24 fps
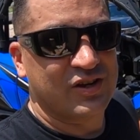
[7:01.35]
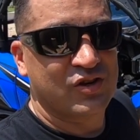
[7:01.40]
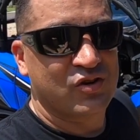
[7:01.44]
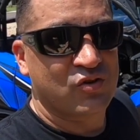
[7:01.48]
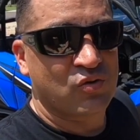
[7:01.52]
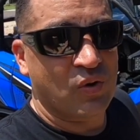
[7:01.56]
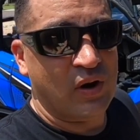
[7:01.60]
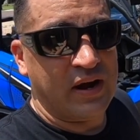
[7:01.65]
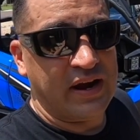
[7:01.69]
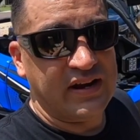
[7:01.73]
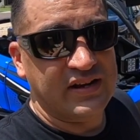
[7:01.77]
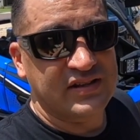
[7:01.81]

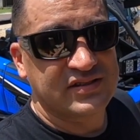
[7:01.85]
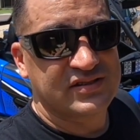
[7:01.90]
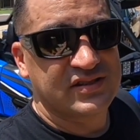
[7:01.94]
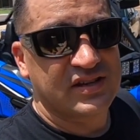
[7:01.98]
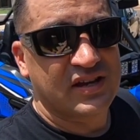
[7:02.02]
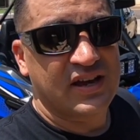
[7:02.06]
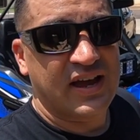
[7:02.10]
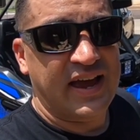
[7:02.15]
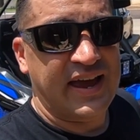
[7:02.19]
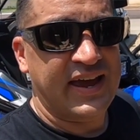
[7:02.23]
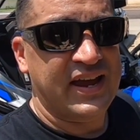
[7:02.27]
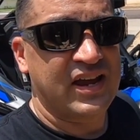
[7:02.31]
great.
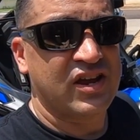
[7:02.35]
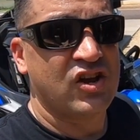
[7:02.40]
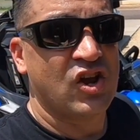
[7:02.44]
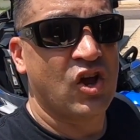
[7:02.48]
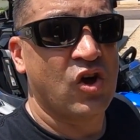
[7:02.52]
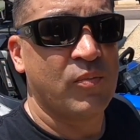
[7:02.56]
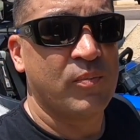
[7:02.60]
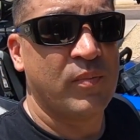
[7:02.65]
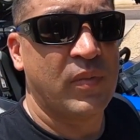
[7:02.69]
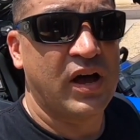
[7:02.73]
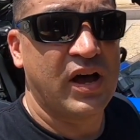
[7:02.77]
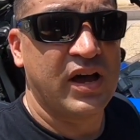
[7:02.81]
I had
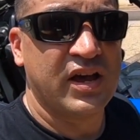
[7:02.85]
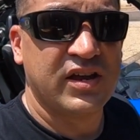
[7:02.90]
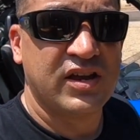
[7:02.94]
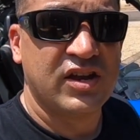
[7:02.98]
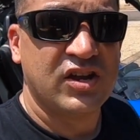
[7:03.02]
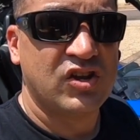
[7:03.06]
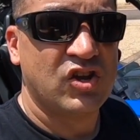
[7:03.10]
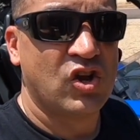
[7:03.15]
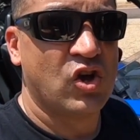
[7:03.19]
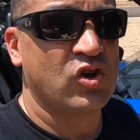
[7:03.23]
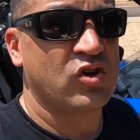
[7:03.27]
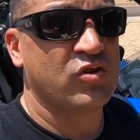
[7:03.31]
no mud,
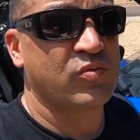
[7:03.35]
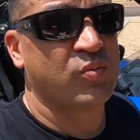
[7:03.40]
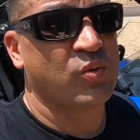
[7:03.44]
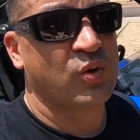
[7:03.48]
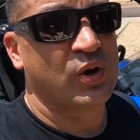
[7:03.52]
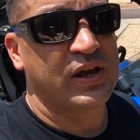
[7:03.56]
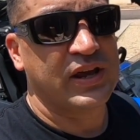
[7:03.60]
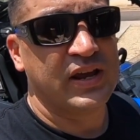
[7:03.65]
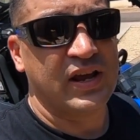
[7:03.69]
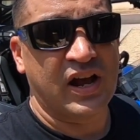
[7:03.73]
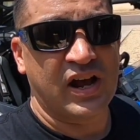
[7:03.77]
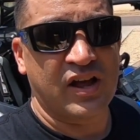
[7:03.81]
no
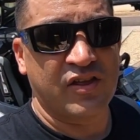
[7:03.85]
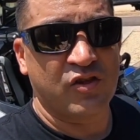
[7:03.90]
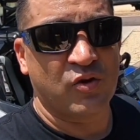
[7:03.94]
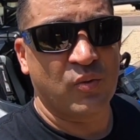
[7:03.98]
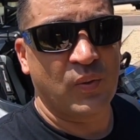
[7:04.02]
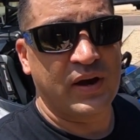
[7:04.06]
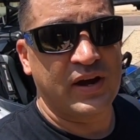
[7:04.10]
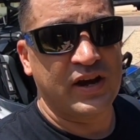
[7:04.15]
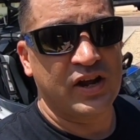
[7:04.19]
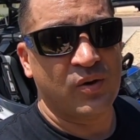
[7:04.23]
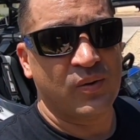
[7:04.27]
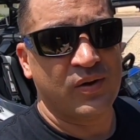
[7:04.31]
debris on the
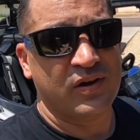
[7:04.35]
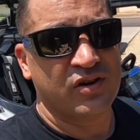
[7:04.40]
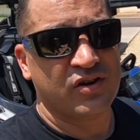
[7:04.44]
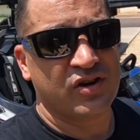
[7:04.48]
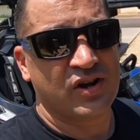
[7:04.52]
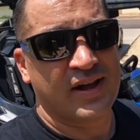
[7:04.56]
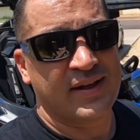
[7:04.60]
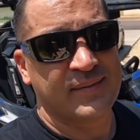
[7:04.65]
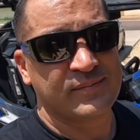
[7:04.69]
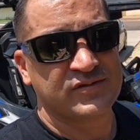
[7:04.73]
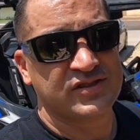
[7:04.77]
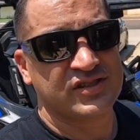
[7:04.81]
radio
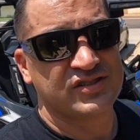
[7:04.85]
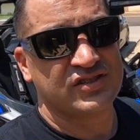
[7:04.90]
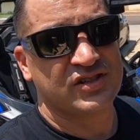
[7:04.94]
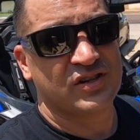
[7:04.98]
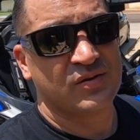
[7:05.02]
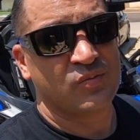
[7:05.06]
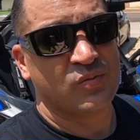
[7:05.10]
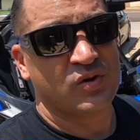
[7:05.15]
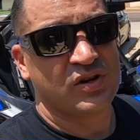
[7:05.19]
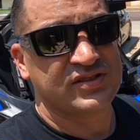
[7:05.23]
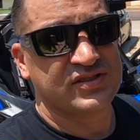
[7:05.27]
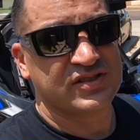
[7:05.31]
intercom
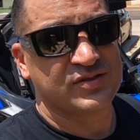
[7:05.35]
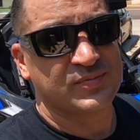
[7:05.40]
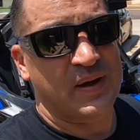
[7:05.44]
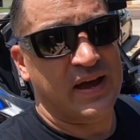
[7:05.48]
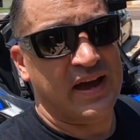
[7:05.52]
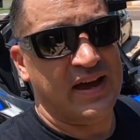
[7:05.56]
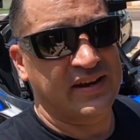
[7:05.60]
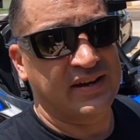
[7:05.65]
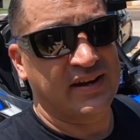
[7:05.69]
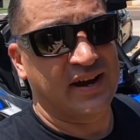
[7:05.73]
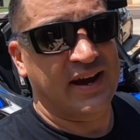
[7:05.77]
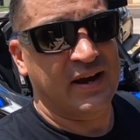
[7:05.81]
system because it's
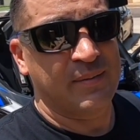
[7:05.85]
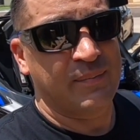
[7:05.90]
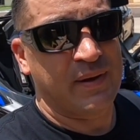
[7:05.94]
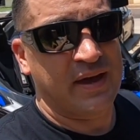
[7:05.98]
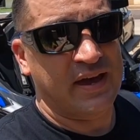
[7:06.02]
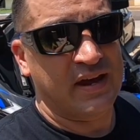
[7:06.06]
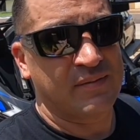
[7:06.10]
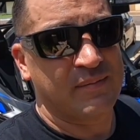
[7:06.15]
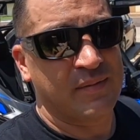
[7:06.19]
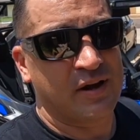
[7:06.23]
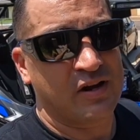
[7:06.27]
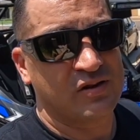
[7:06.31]
behind the
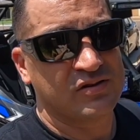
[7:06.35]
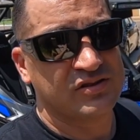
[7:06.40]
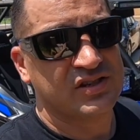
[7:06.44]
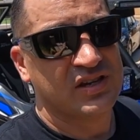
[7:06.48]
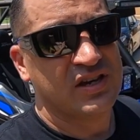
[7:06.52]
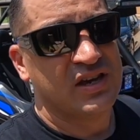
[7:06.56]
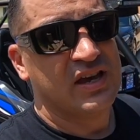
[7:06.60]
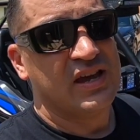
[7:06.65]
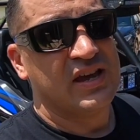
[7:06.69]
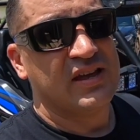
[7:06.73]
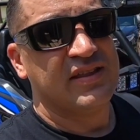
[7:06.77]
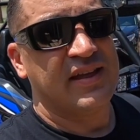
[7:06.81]
iPad mounts.
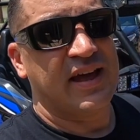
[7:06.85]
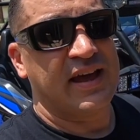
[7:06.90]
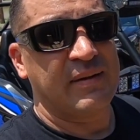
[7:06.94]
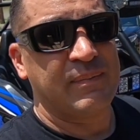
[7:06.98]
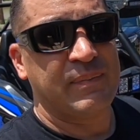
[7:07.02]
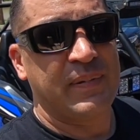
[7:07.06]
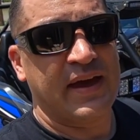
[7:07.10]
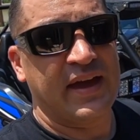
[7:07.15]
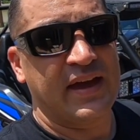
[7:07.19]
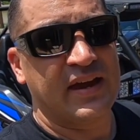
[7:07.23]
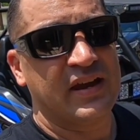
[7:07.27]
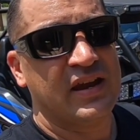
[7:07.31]

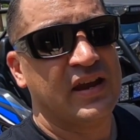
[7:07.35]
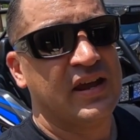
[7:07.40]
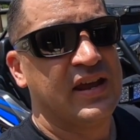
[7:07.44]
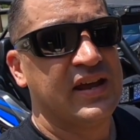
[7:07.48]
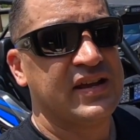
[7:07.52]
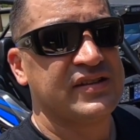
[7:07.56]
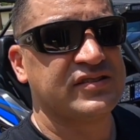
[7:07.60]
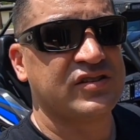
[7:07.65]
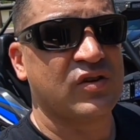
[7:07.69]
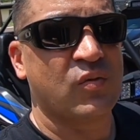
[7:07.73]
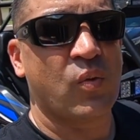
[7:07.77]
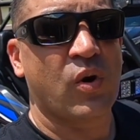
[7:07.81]
iPad,
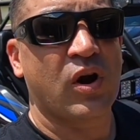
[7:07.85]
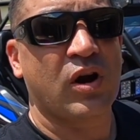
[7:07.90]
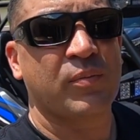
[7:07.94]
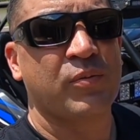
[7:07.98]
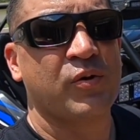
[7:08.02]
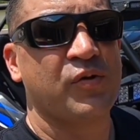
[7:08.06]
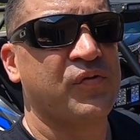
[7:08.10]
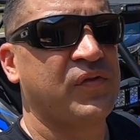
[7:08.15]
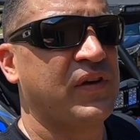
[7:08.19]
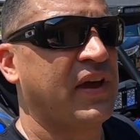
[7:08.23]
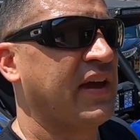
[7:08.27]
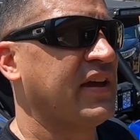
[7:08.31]
it's in a
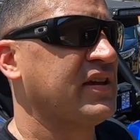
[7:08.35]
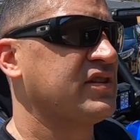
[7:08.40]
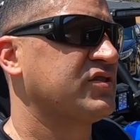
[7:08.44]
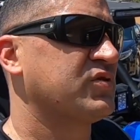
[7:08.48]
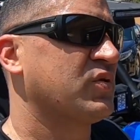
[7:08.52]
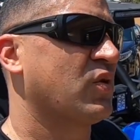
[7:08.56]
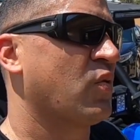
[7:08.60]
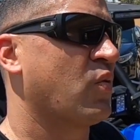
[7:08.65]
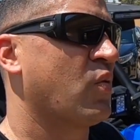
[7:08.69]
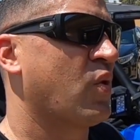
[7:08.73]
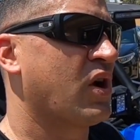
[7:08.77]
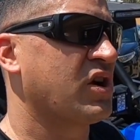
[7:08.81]
waterproof case,
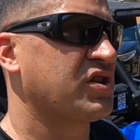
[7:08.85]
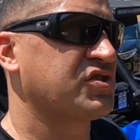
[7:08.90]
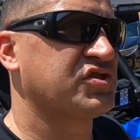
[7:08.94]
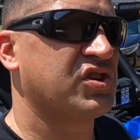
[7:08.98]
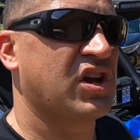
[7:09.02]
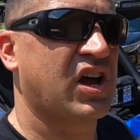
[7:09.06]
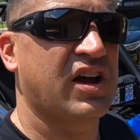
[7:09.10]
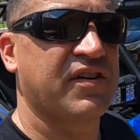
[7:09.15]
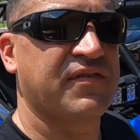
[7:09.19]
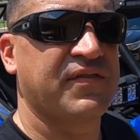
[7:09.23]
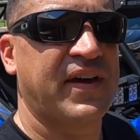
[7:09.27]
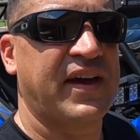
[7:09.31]
so it washed
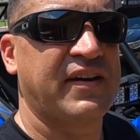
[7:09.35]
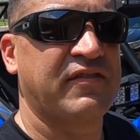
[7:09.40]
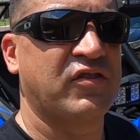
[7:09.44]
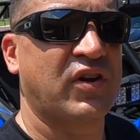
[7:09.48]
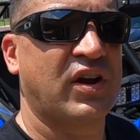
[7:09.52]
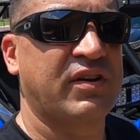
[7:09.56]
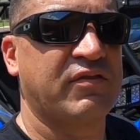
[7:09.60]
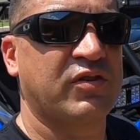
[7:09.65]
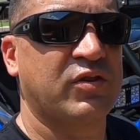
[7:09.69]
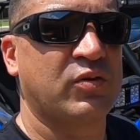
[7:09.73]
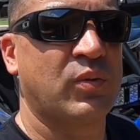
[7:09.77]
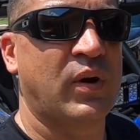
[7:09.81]
off after
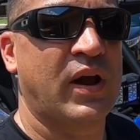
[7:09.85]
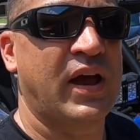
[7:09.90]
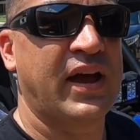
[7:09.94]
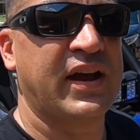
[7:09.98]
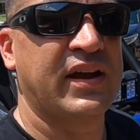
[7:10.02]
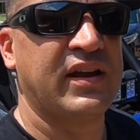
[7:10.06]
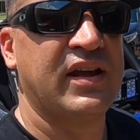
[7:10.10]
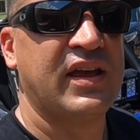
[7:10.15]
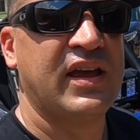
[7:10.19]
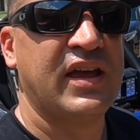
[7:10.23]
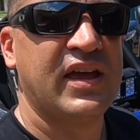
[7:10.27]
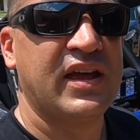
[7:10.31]
every
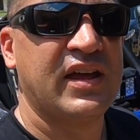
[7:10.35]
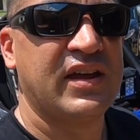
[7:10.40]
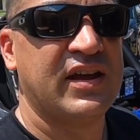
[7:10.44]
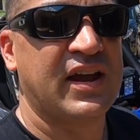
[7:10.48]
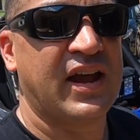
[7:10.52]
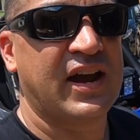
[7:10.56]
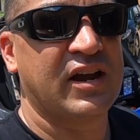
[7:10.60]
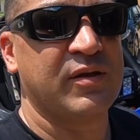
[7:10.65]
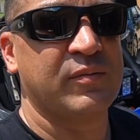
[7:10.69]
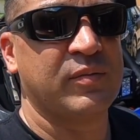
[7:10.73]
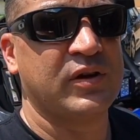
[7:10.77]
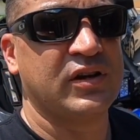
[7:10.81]
ride.
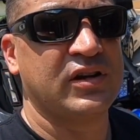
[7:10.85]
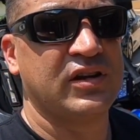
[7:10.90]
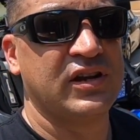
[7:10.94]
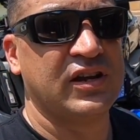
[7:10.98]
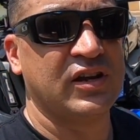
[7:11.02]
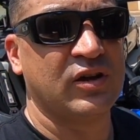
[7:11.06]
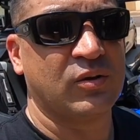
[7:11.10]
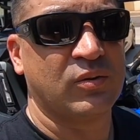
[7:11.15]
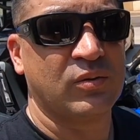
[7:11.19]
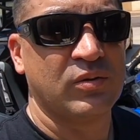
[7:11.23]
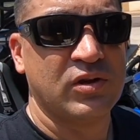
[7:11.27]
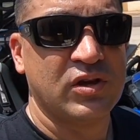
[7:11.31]
Not a big
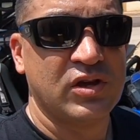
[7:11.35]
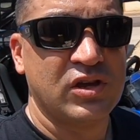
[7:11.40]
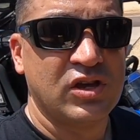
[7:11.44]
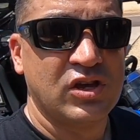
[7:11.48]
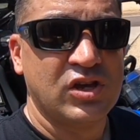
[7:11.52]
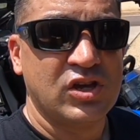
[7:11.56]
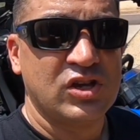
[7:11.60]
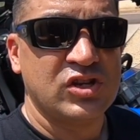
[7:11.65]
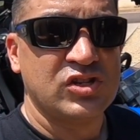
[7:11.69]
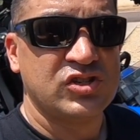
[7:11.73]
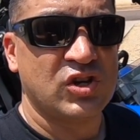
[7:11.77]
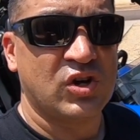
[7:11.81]
deal.
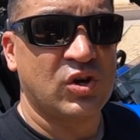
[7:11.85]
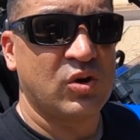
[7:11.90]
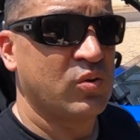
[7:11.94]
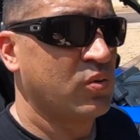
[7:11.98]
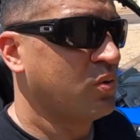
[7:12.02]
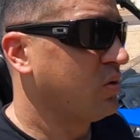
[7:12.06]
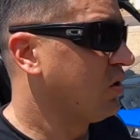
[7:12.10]
So